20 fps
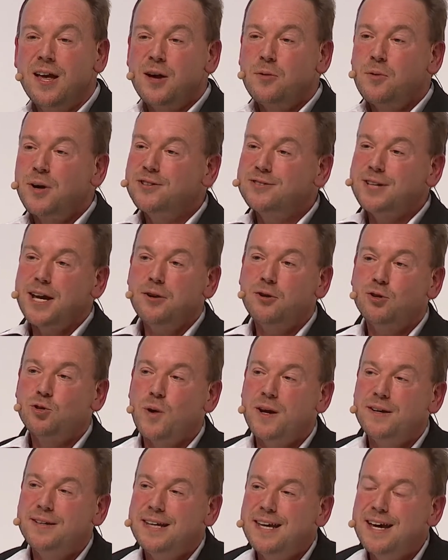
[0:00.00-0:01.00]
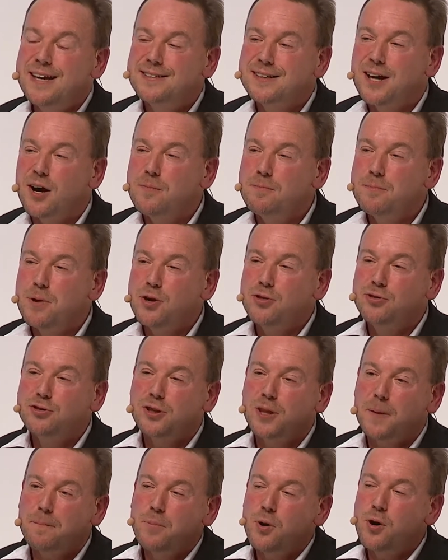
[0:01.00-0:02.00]
Whereas 10 or 20 years ago, most
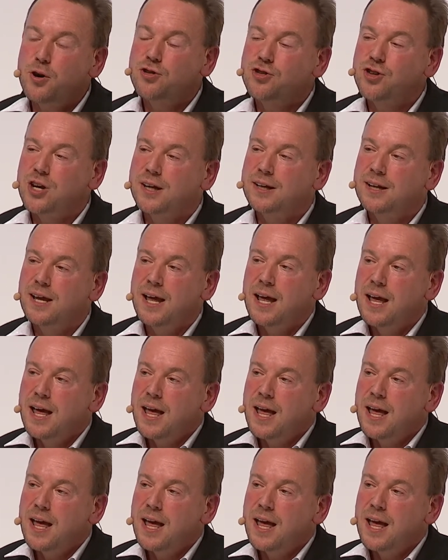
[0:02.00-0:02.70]
of the push in